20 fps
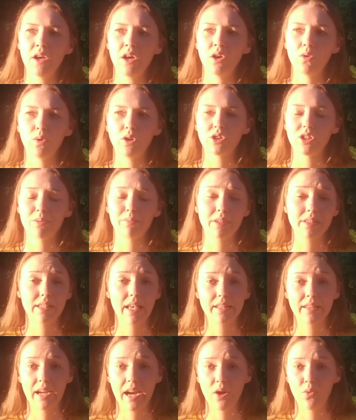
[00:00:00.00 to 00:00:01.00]
which I'm not
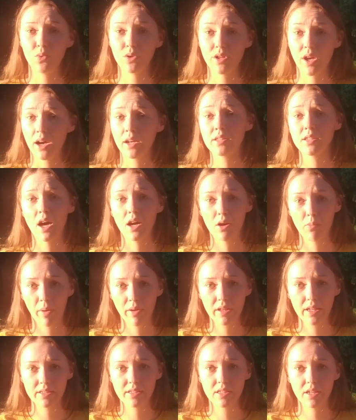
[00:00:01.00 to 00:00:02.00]
saying that I will not talk
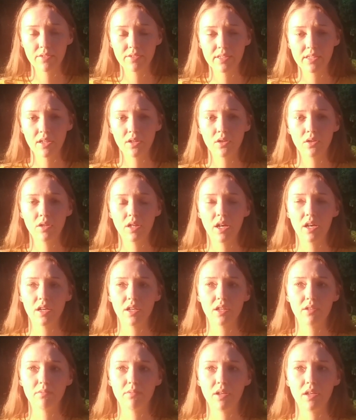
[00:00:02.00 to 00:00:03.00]
about that stuff still.
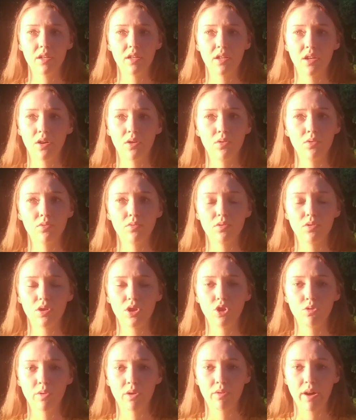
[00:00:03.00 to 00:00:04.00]
You know,
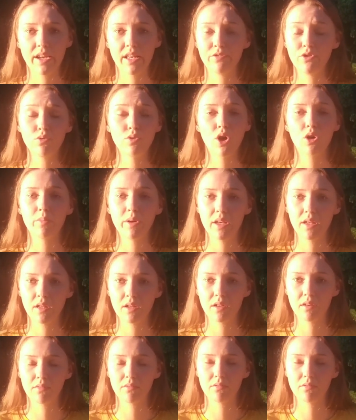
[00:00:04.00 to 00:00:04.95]
human right, if you know me,